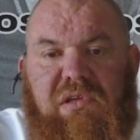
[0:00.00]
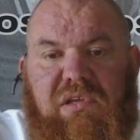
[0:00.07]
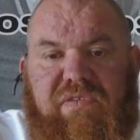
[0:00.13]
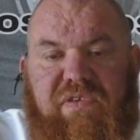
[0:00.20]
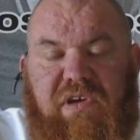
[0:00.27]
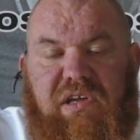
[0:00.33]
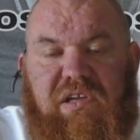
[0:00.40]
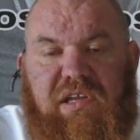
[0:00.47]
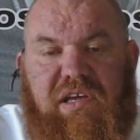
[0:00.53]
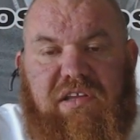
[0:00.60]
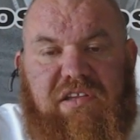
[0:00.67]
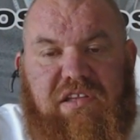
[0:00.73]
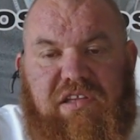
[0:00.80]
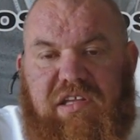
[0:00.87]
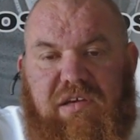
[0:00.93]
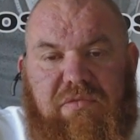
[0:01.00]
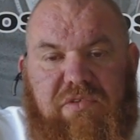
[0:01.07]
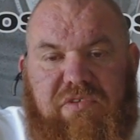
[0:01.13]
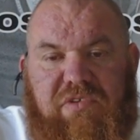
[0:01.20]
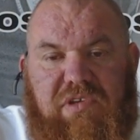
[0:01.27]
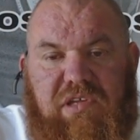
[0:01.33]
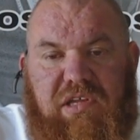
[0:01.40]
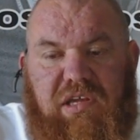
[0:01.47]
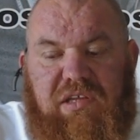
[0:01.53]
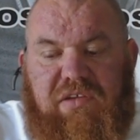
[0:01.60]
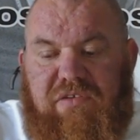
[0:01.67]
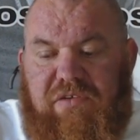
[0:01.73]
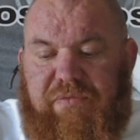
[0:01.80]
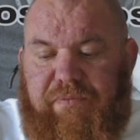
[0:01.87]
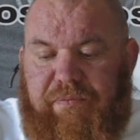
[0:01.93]
you find out that that wasn't the
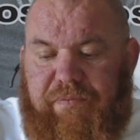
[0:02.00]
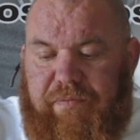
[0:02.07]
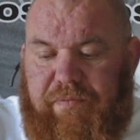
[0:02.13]
case.